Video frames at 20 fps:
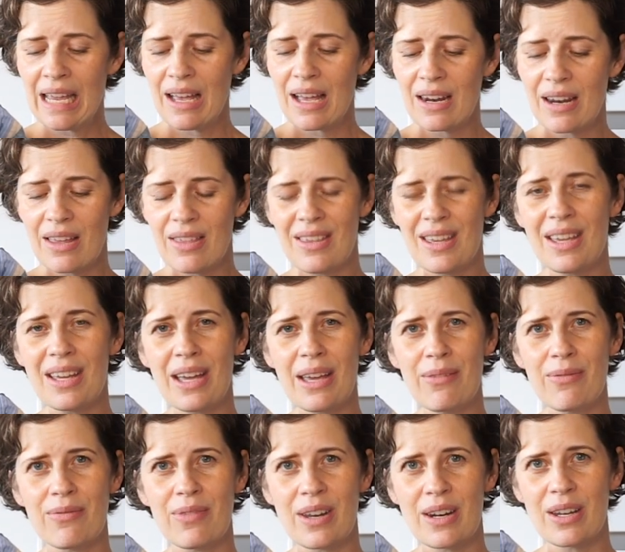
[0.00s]
And I think
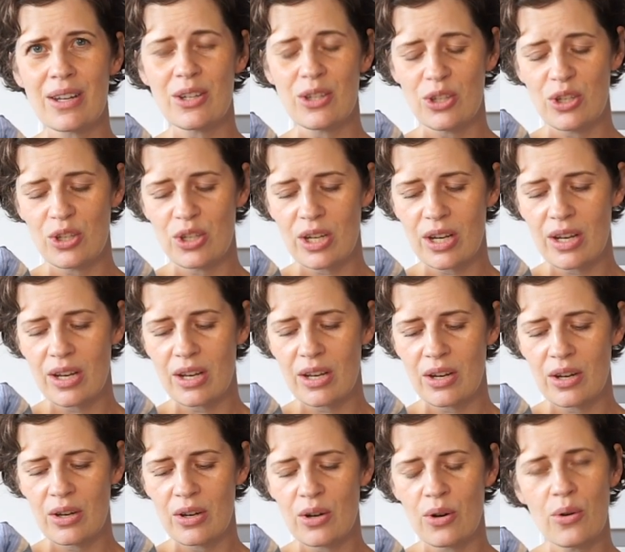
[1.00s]
I finished
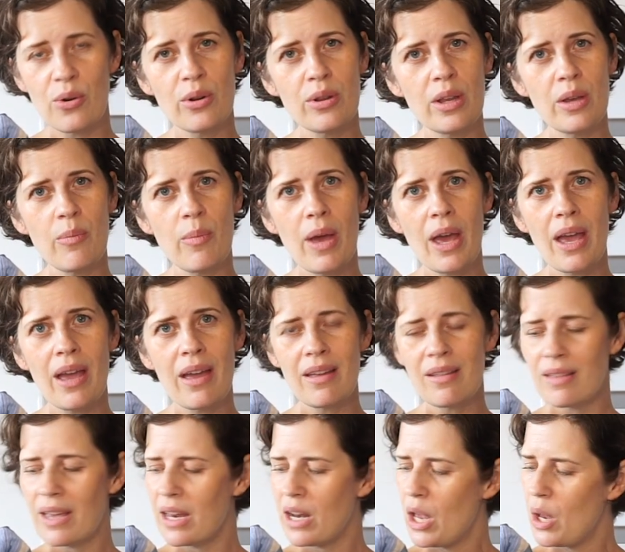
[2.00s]
in early May,
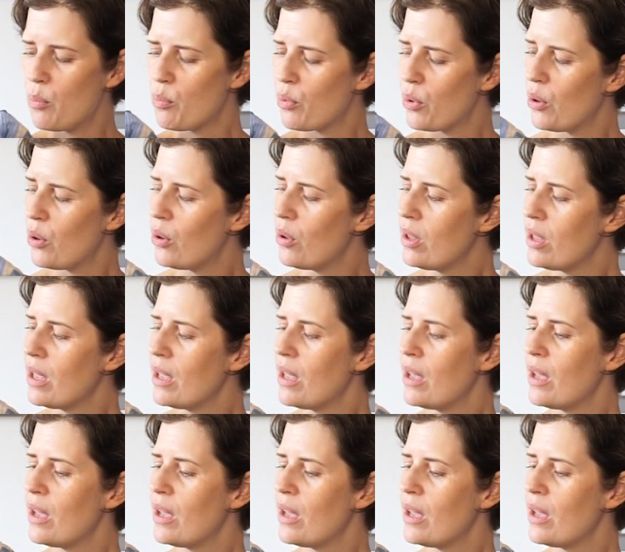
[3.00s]
late April.